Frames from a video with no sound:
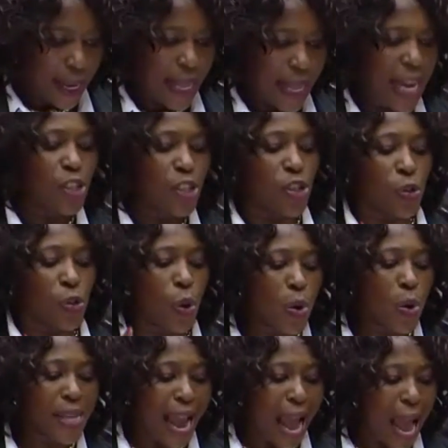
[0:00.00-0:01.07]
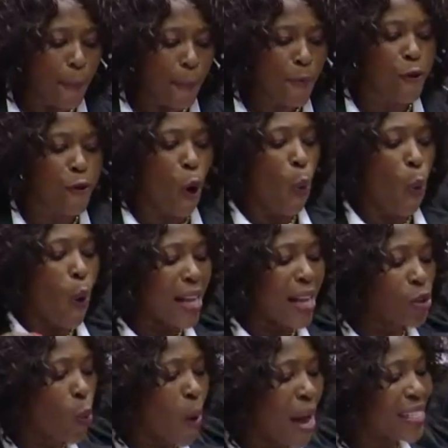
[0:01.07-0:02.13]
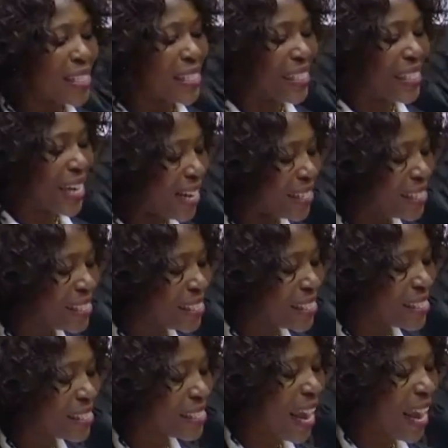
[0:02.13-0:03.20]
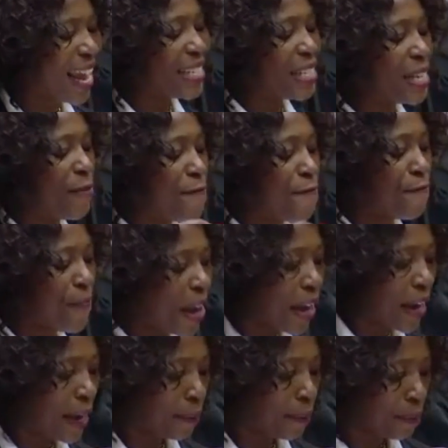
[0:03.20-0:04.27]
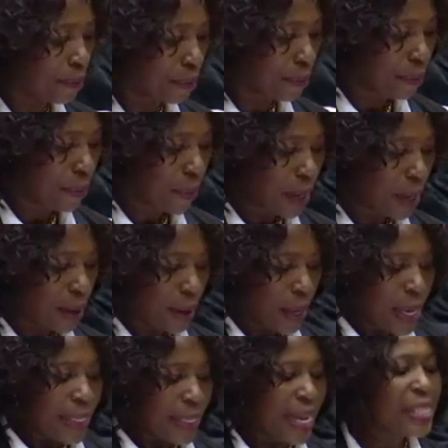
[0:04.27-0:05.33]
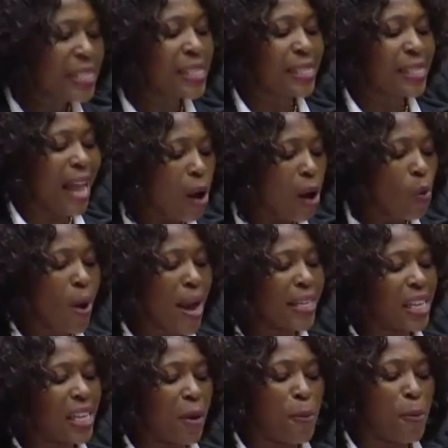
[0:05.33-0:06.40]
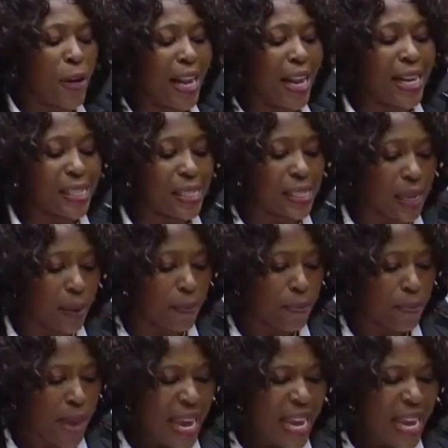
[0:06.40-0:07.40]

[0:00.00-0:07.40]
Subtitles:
They stood up for what was just and fair. This language imperialism